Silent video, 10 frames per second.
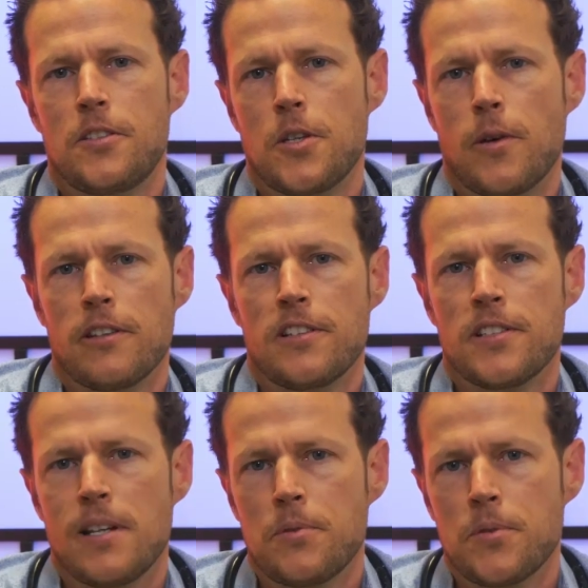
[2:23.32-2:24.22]
Two other
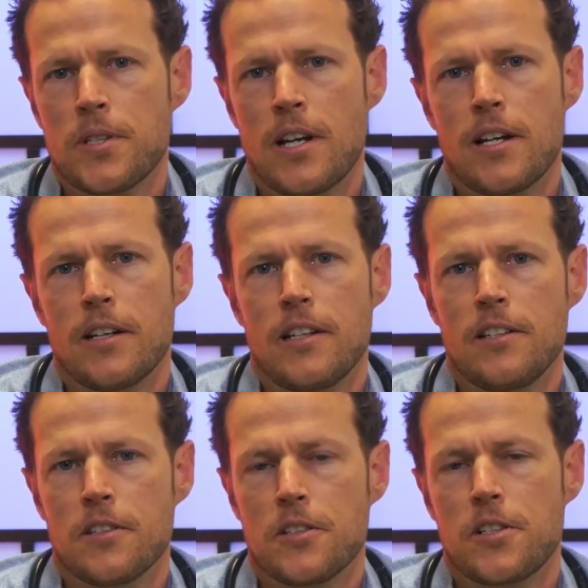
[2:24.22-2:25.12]
examples are
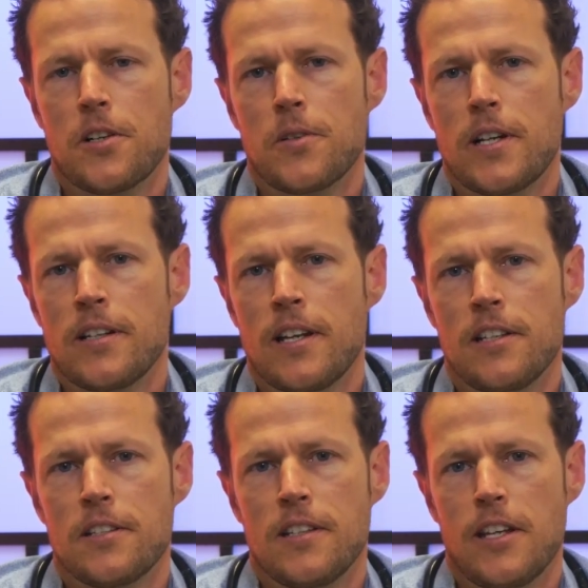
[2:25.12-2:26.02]
into the shoulder
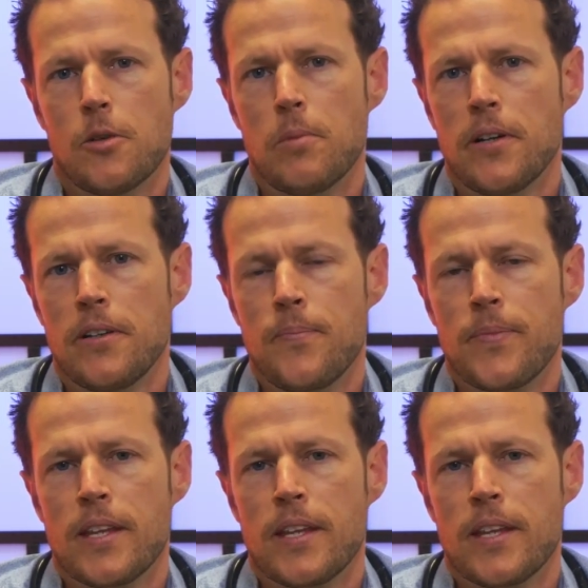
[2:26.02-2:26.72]
and to the elbow.